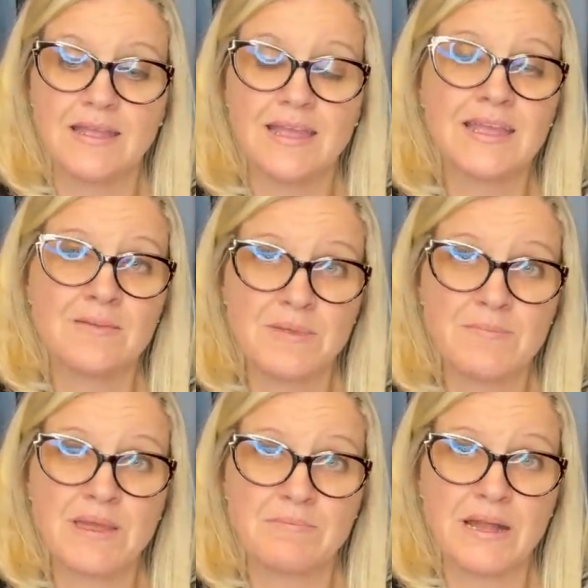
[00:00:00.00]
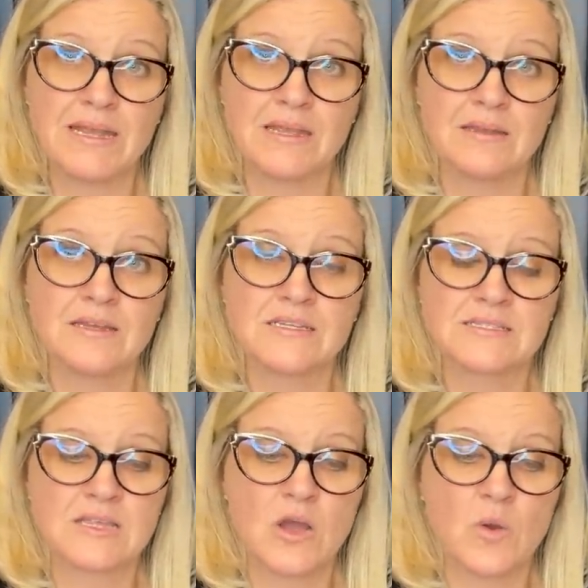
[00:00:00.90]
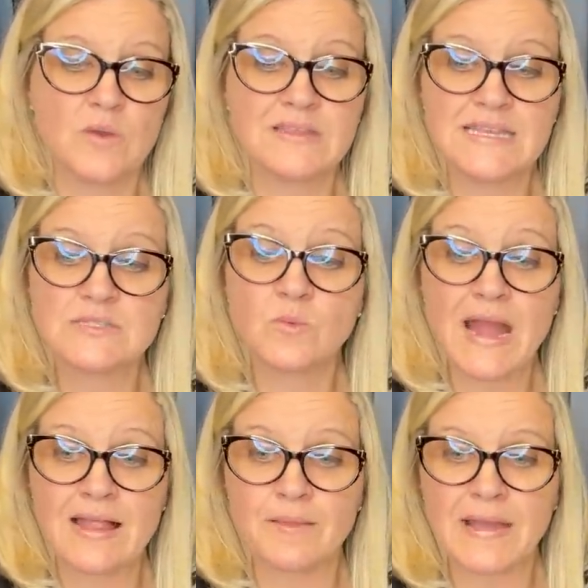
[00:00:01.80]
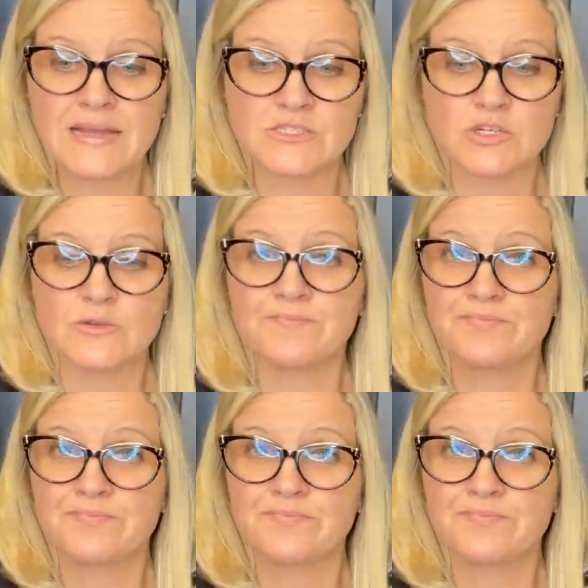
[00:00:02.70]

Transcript: it can be big money. So these were alabaster.